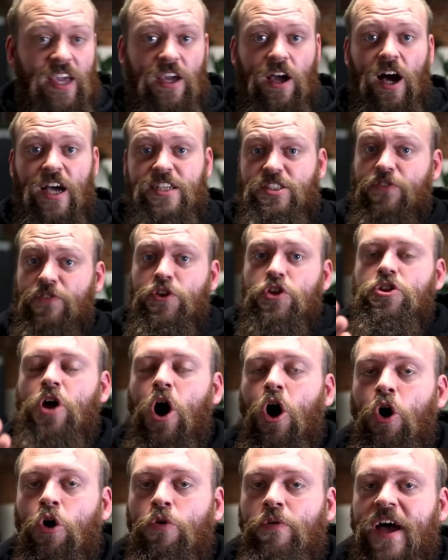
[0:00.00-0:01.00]
guys, if you're not
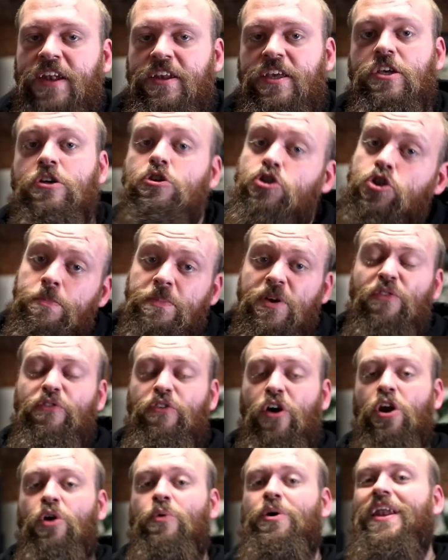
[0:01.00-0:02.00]
already, you should be
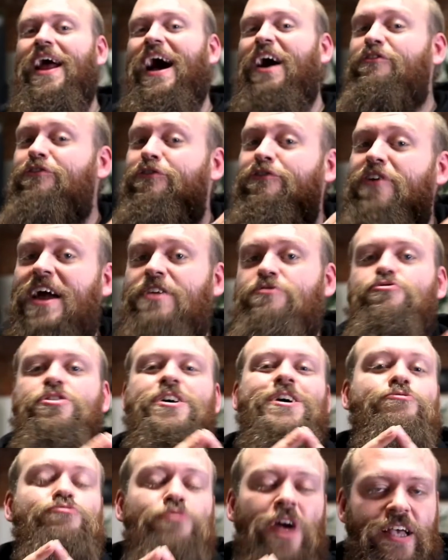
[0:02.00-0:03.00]
following our
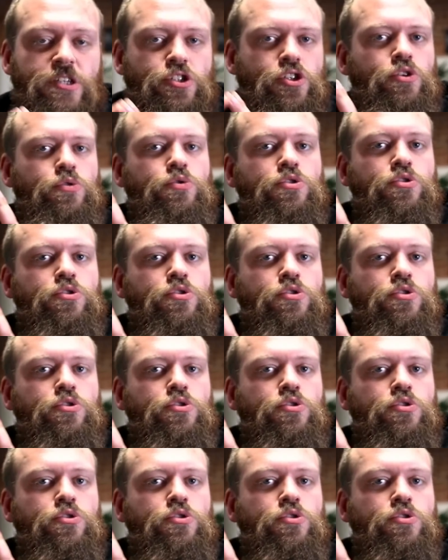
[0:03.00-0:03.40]
Fenrir Rescue